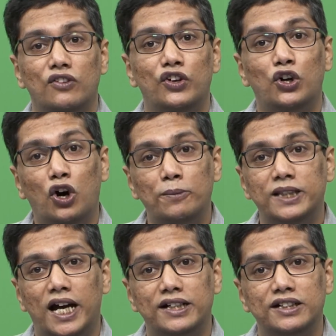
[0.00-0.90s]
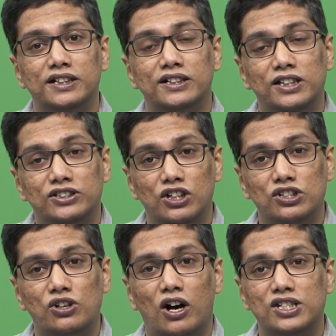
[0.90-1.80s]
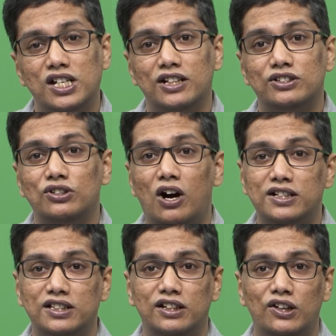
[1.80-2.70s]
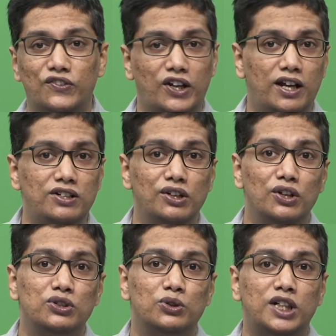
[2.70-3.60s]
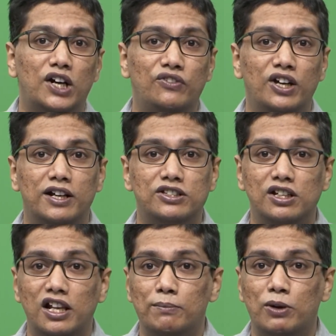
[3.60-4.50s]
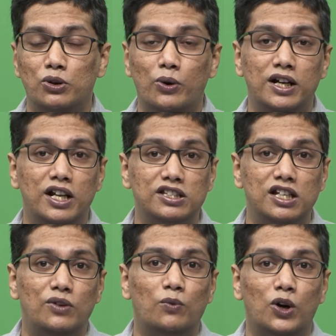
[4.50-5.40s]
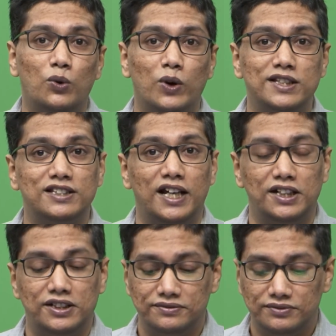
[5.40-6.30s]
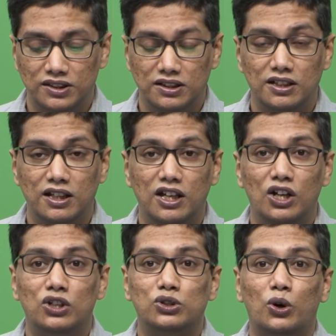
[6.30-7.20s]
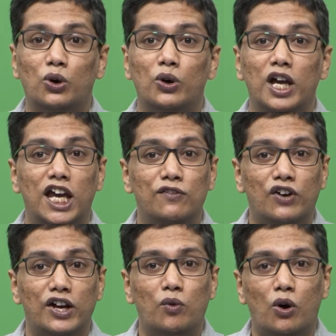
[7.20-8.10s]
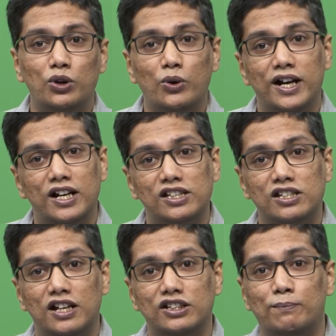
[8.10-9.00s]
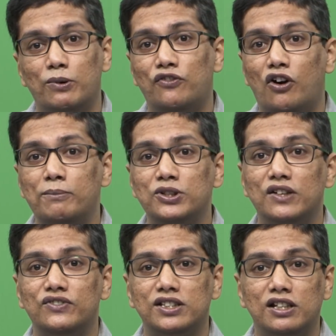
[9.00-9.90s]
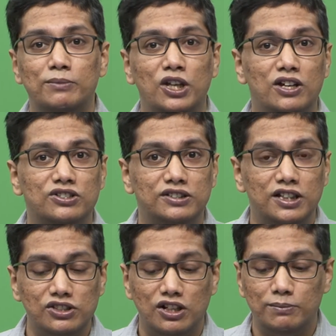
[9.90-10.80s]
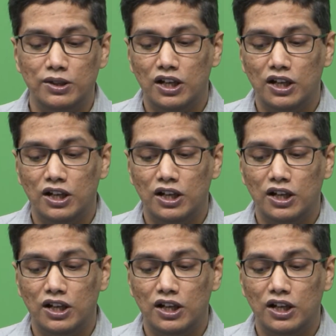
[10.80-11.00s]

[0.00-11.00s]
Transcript: We hope that this distortion is not significant so that we are still able to understand what was sent. So, if I want to understand the performance of this communication system,